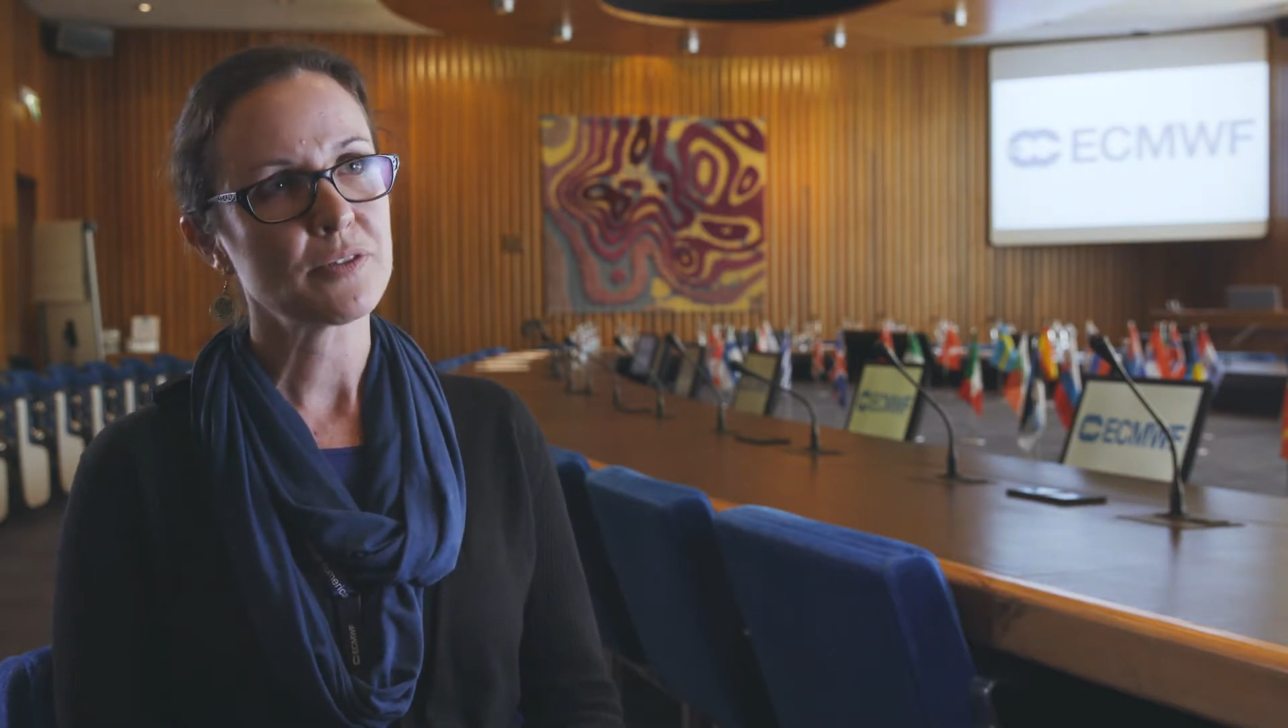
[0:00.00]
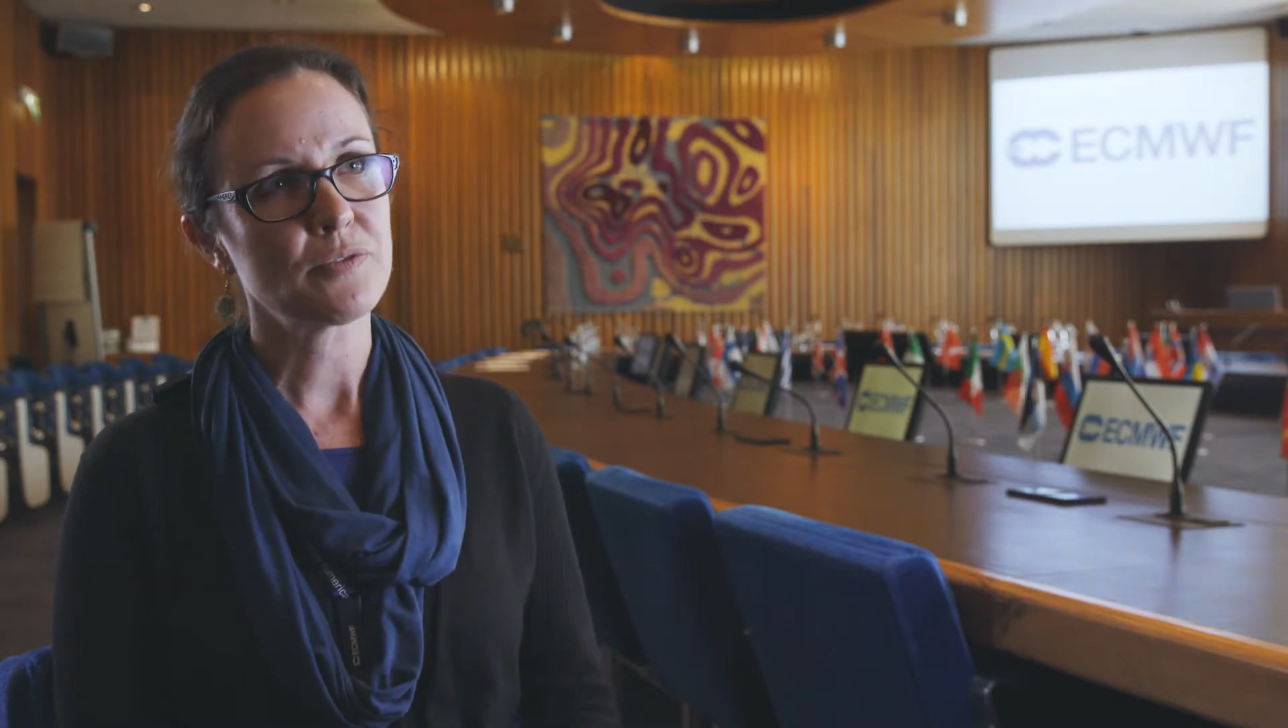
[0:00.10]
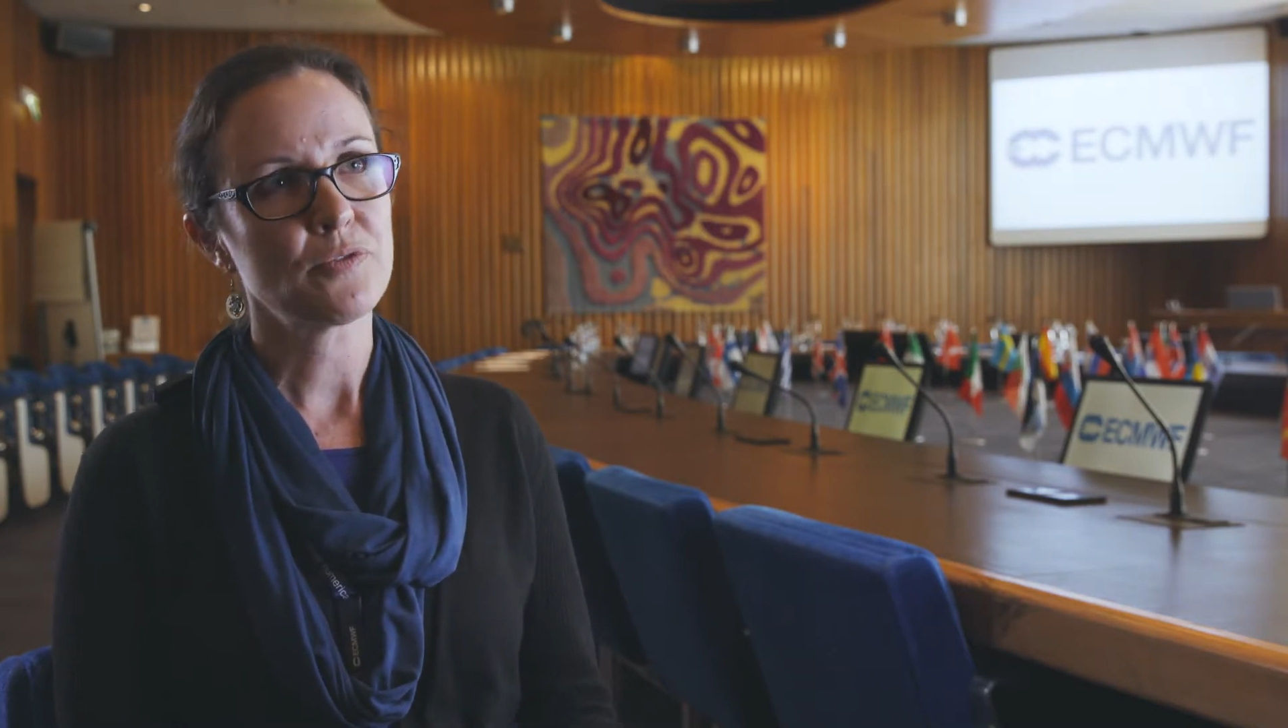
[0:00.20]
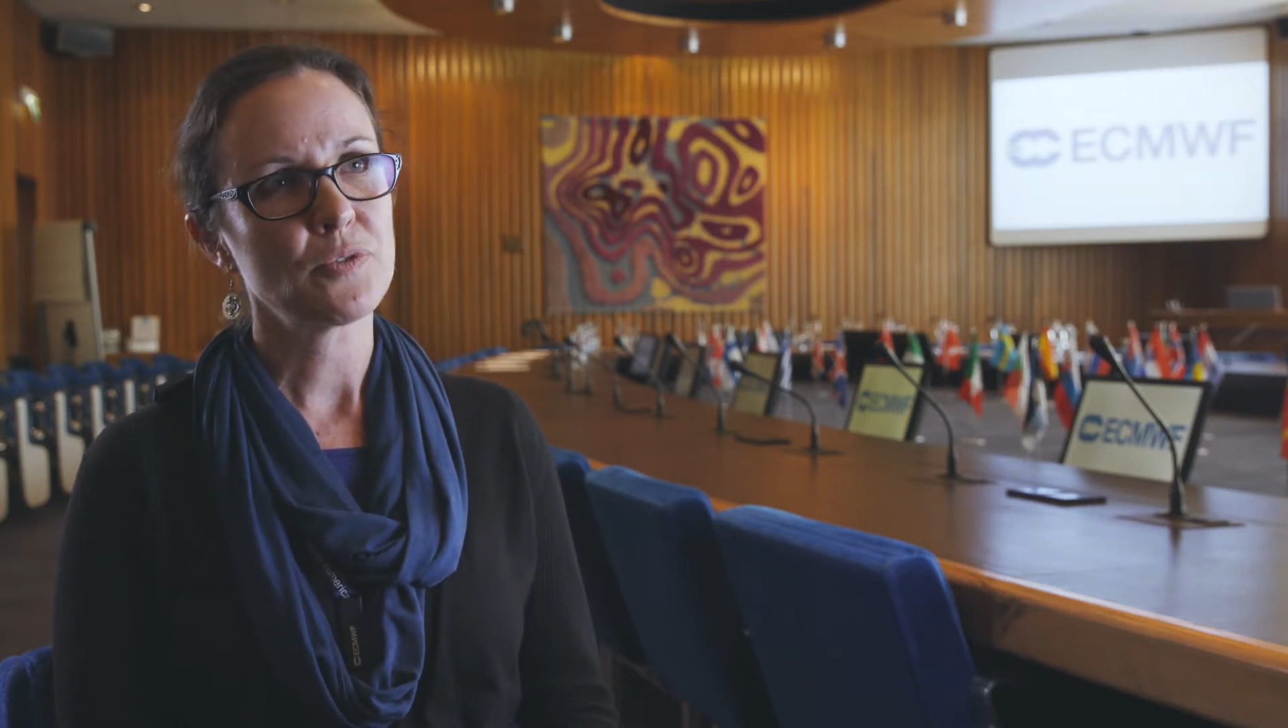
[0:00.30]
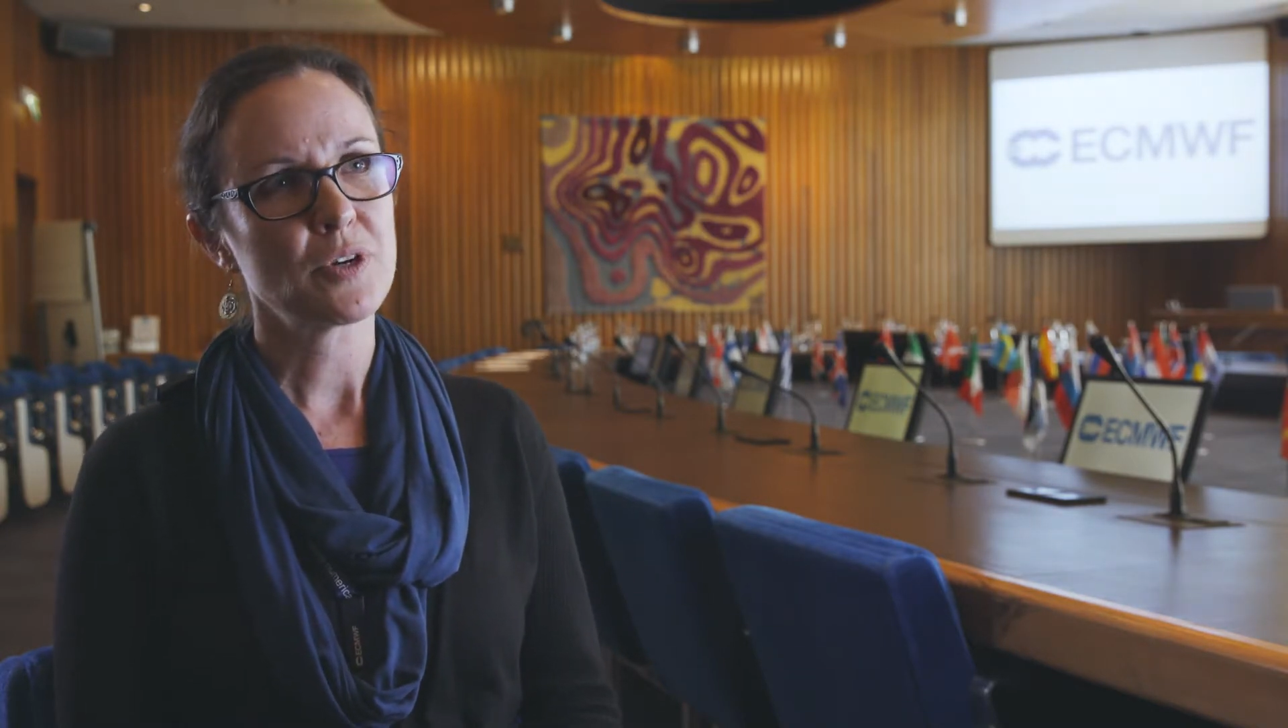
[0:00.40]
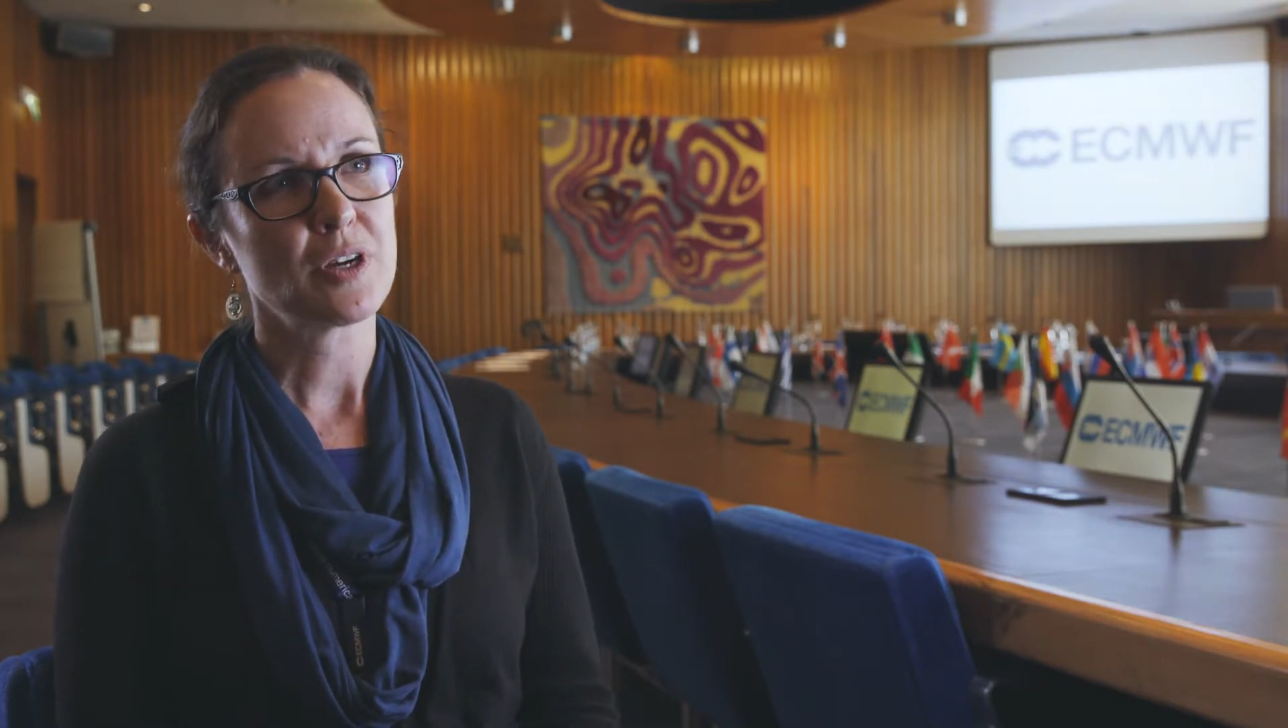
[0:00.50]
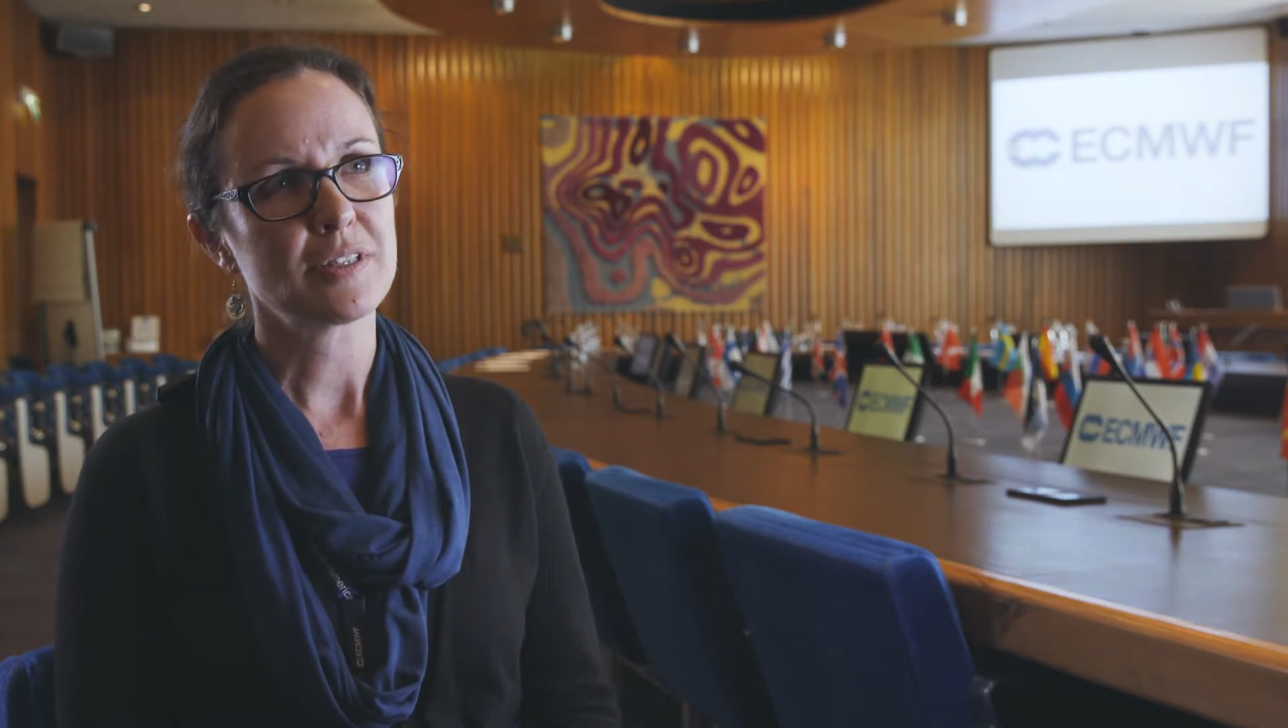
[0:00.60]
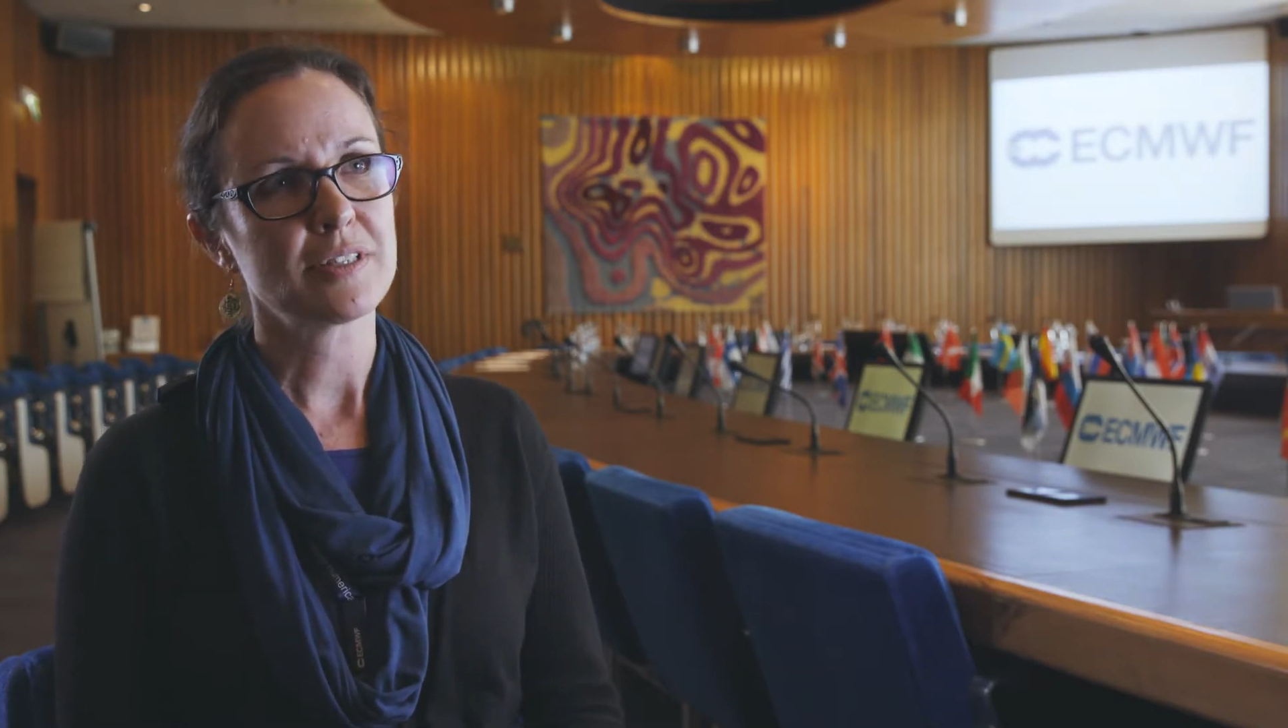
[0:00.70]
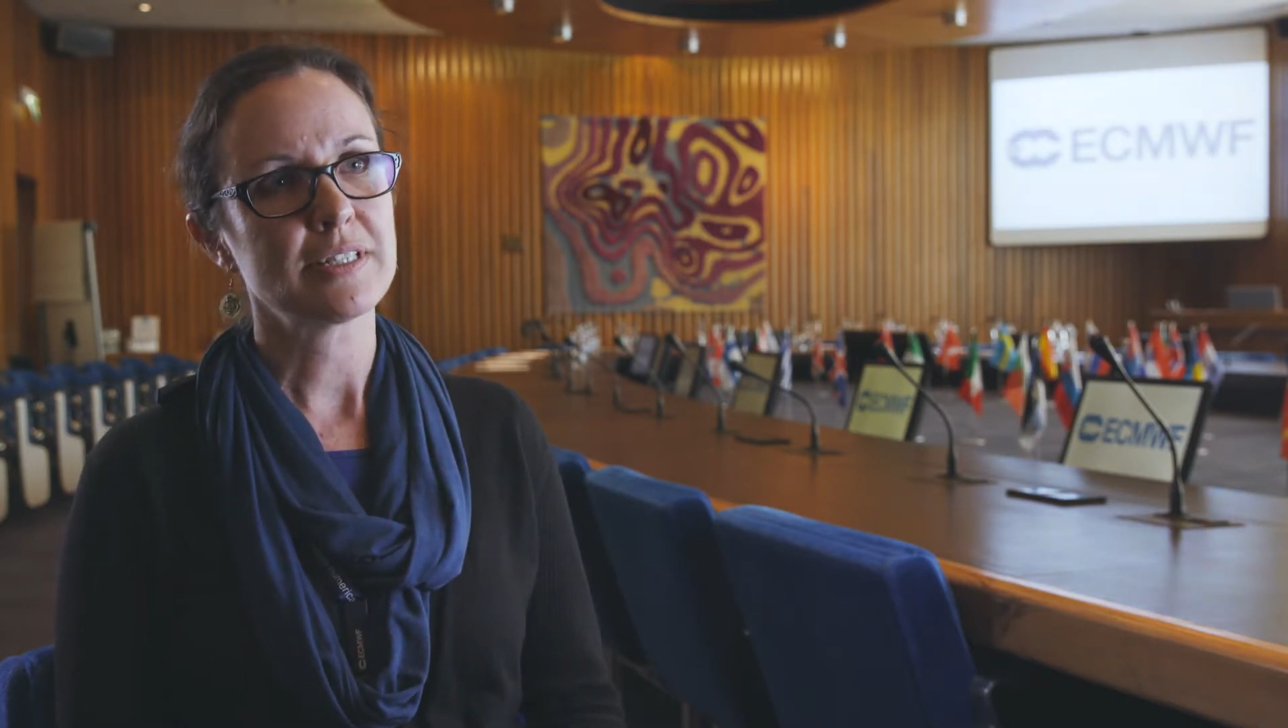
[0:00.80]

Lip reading: of the forecast